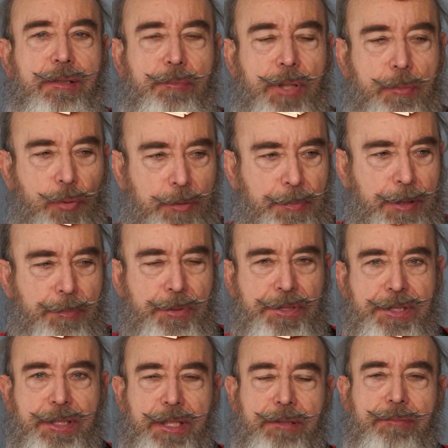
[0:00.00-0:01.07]
But when people
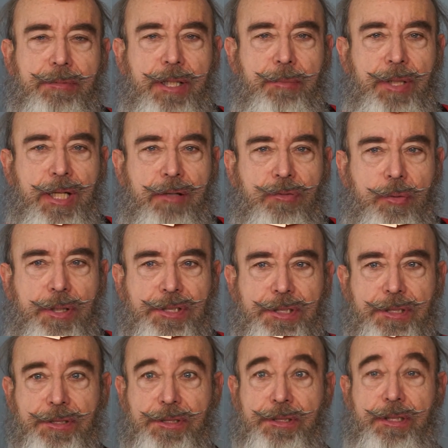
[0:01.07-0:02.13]
see it, they may have
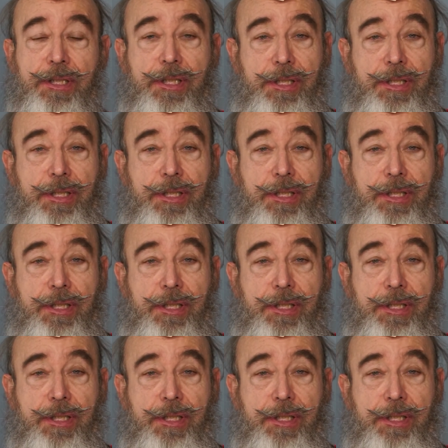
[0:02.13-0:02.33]
questions.